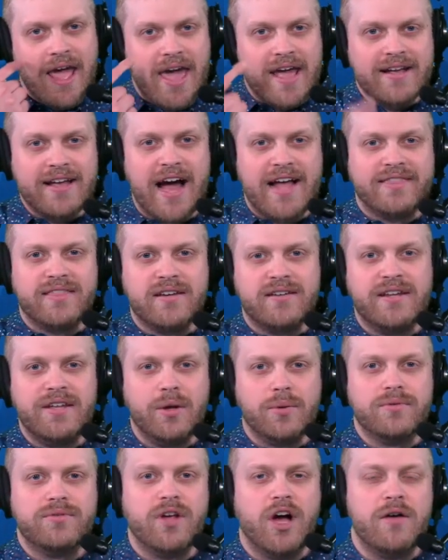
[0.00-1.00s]
and got the
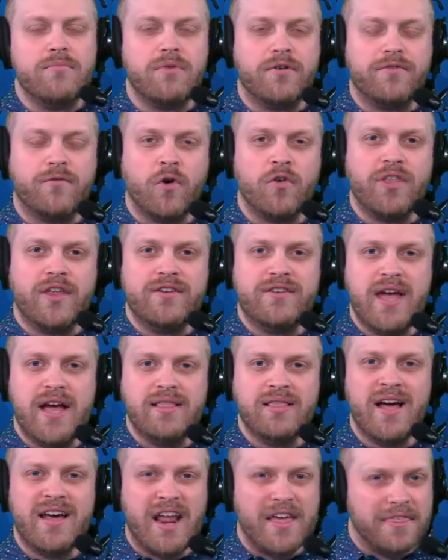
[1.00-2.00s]
deal done before the
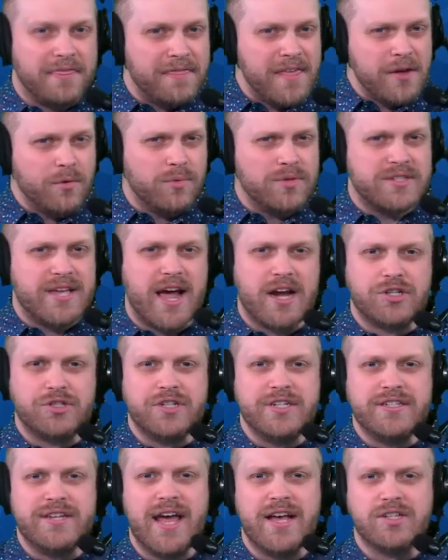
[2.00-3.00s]
deadline, I think was
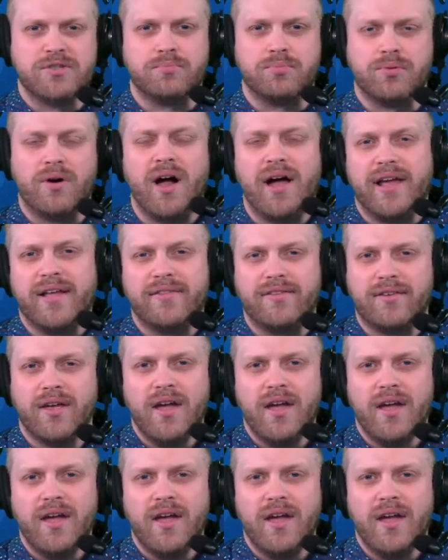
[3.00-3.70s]
actually Des Bryant.